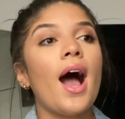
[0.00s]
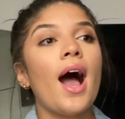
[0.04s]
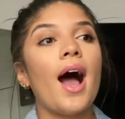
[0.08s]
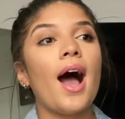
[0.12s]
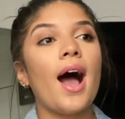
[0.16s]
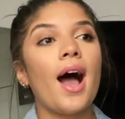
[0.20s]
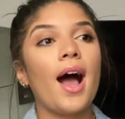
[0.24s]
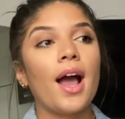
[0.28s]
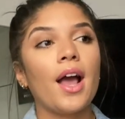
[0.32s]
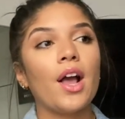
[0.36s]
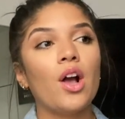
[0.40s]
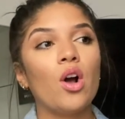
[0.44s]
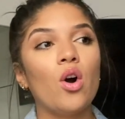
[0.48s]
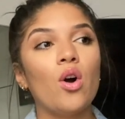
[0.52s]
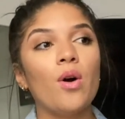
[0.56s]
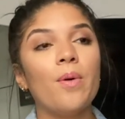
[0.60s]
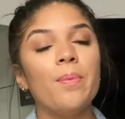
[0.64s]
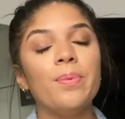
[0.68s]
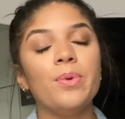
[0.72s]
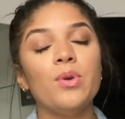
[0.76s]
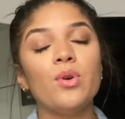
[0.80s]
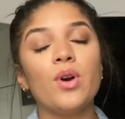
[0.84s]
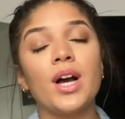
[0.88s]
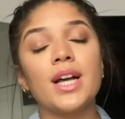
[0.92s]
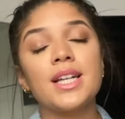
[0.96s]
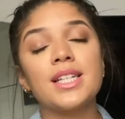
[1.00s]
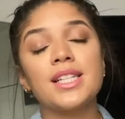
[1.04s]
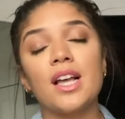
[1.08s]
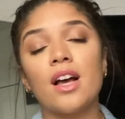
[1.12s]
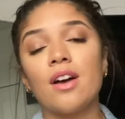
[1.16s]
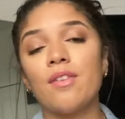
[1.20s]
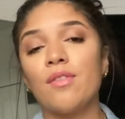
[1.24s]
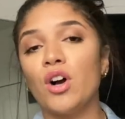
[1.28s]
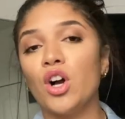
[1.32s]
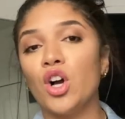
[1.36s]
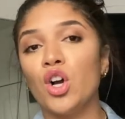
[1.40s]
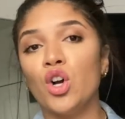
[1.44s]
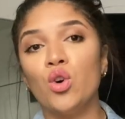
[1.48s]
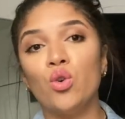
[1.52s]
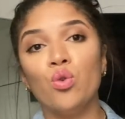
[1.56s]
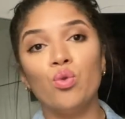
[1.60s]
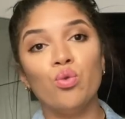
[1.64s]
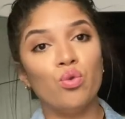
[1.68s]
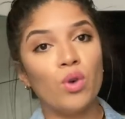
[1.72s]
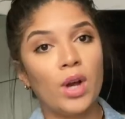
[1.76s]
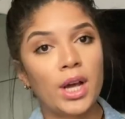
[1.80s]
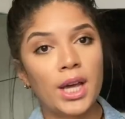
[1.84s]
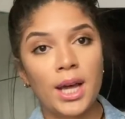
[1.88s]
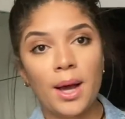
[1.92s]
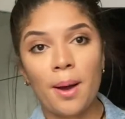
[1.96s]
I hope you guys have a
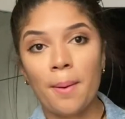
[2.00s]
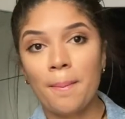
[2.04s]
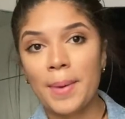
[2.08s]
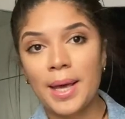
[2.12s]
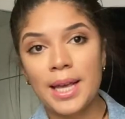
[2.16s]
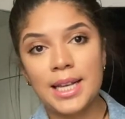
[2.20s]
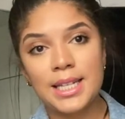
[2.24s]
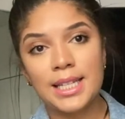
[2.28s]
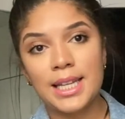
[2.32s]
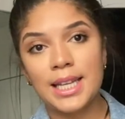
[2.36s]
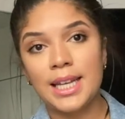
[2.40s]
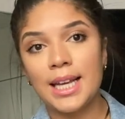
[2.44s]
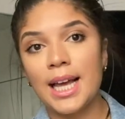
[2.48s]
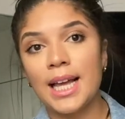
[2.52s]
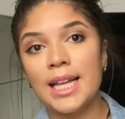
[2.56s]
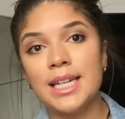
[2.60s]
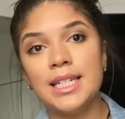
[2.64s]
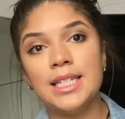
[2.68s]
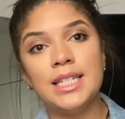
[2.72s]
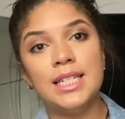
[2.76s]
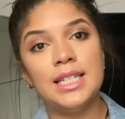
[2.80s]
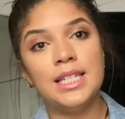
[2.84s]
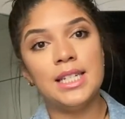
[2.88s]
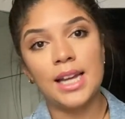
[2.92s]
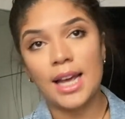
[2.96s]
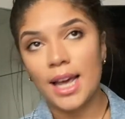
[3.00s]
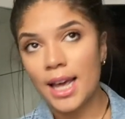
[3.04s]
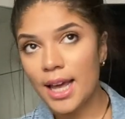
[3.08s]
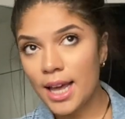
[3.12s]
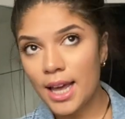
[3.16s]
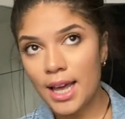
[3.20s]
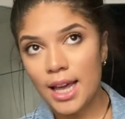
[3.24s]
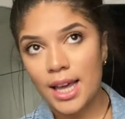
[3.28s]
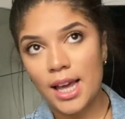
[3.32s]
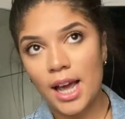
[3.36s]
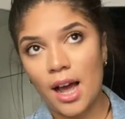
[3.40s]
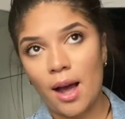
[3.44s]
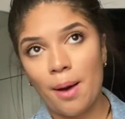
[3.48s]
great, amazing day.